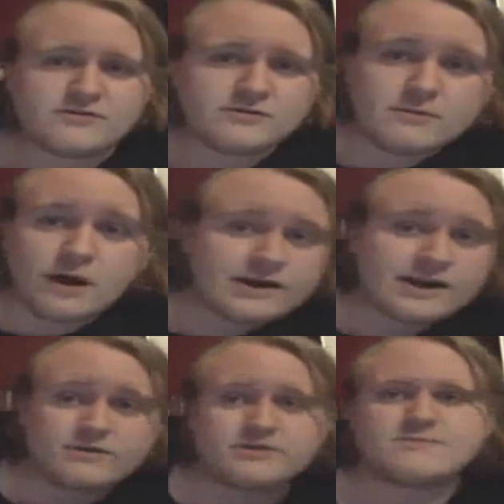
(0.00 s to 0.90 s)
to a
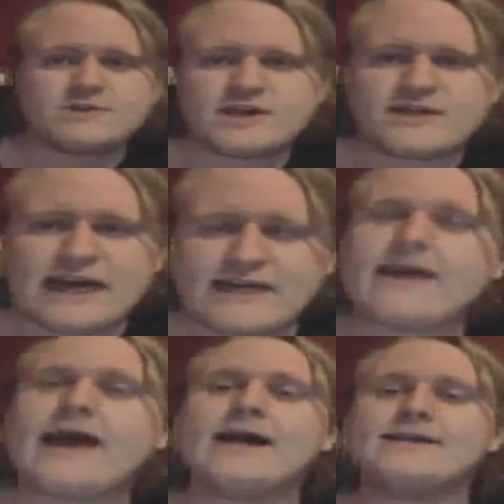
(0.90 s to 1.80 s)
monkey or some shit like
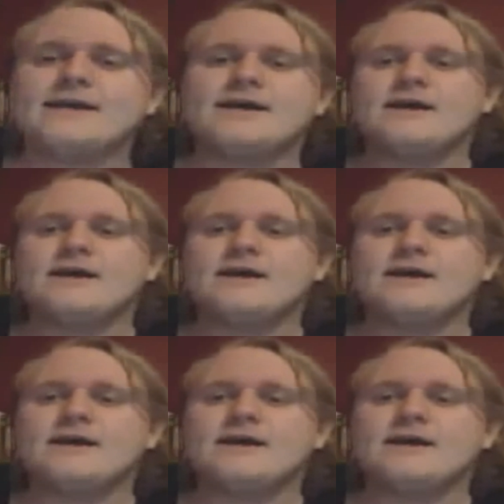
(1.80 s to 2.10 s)
that,